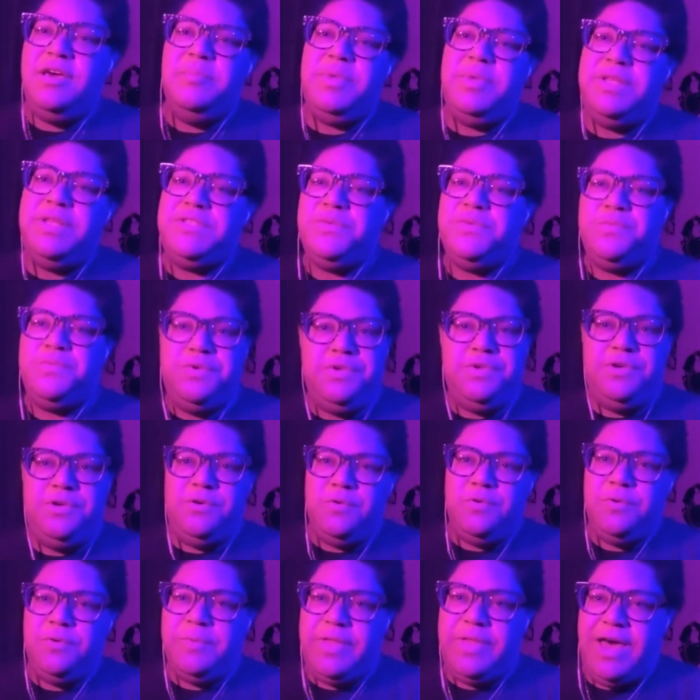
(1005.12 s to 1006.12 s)
it's a really
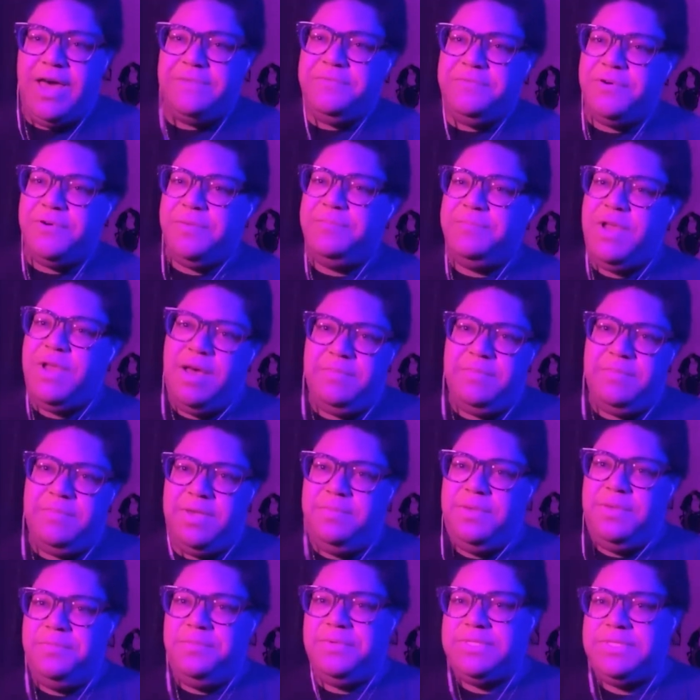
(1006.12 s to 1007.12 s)
cool platform not many
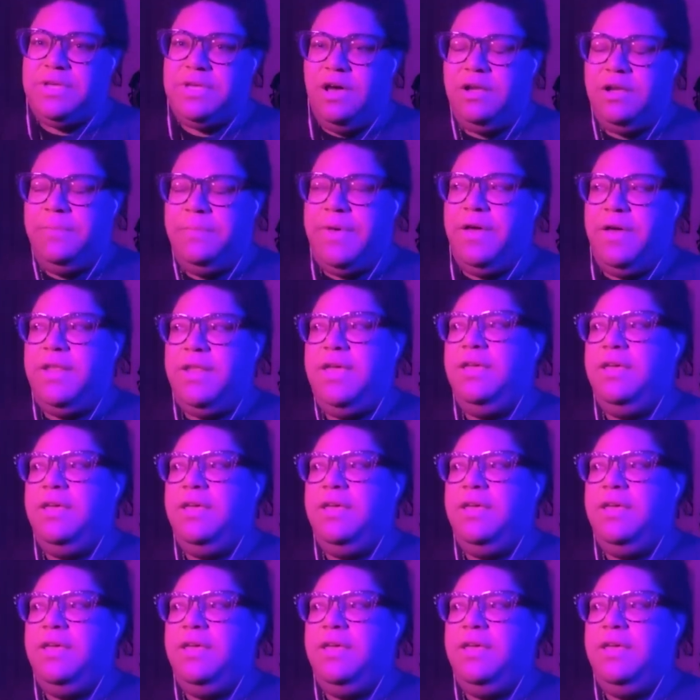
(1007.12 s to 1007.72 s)
people talk about it